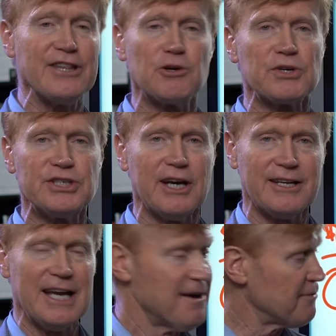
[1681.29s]
and then we're
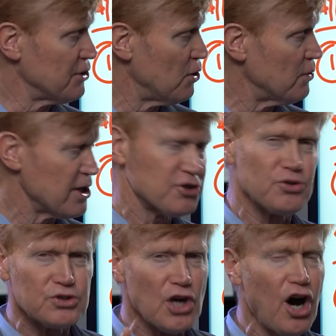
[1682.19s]
done for the whole year.
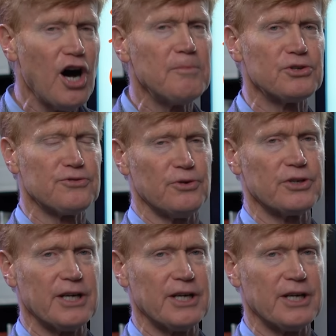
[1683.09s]
So it's almost full